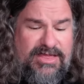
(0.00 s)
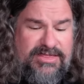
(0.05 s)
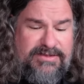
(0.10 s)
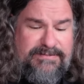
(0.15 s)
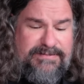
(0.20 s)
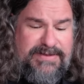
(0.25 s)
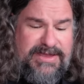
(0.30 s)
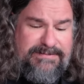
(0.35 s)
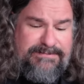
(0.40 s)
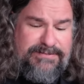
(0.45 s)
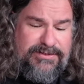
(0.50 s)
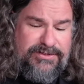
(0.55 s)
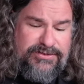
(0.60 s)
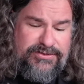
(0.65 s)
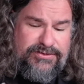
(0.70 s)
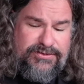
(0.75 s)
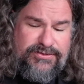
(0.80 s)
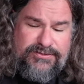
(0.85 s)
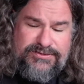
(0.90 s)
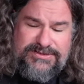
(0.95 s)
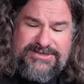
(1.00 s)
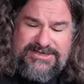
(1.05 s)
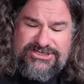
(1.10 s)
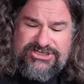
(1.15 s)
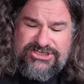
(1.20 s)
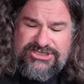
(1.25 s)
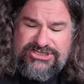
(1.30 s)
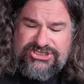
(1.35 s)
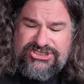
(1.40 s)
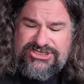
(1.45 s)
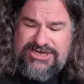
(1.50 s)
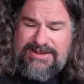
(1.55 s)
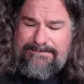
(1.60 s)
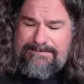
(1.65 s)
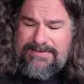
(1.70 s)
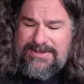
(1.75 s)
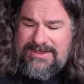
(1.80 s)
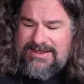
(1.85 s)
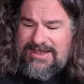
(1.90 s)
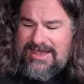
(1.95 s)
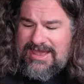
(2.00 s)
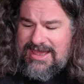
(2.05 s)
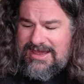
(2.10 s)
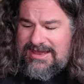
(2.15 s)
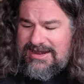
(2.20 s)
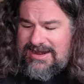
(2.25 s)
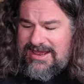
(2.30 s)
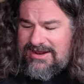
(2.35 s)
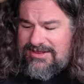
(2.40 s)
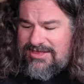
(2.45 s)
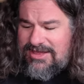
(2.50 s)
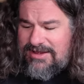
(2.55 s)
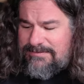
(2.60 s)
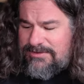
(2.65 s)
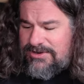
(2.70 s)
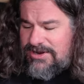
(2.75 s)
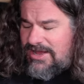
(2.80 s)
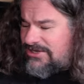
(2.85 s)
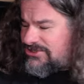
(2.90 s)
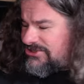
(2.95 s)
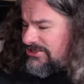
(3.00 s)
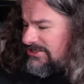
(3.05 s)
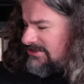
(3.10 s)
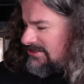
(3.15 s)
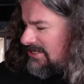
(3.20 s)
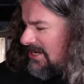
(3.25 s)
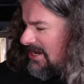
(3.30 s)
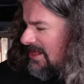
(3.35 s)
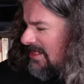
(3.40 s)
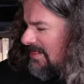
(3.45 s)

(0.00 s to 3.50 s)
the people who did the shipping at Analogue Productions.